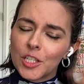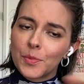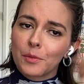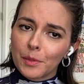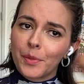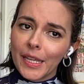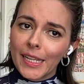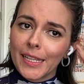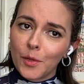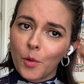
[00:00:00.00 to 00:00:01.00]
Like she's been
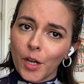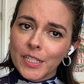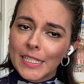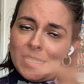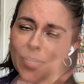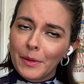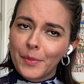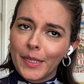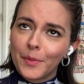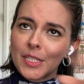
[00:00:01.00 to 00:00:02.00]
repeating the word. She's never
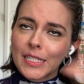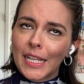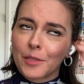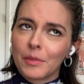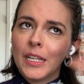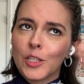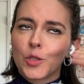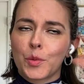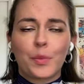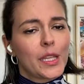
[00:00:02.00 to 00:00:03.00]
been, but she's like
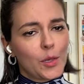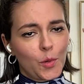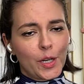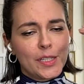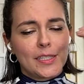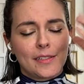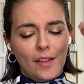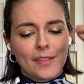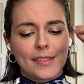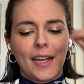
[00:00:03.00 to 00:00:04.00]
just repeating words
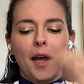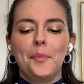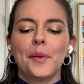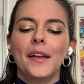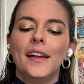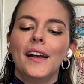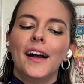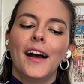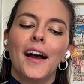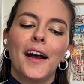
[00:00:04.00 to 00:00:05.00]
nonstop.
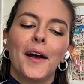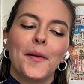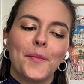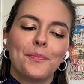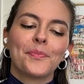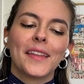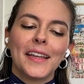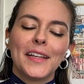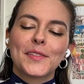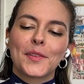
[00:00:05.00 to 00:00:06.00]
Um,
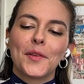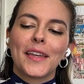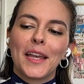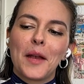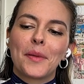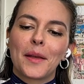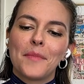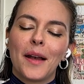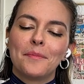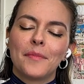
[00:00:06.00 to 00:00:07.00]
so yeah, but
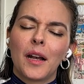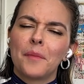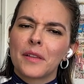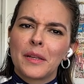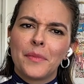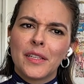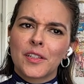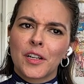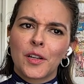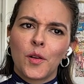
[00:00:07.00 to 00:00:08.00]
I'm gonna
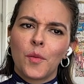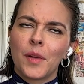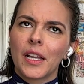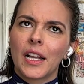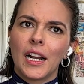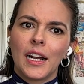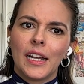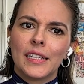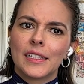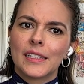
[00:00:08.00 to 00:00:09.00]
miss her. Oh my
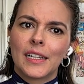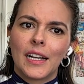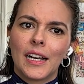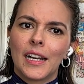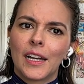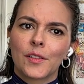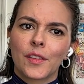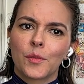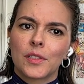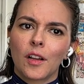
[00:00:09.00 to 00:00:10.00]
God. Yeah, I
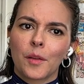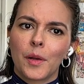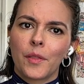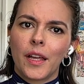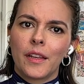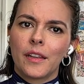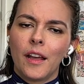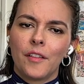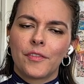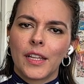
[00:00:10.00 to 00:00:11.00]
don't think we talk about that enough.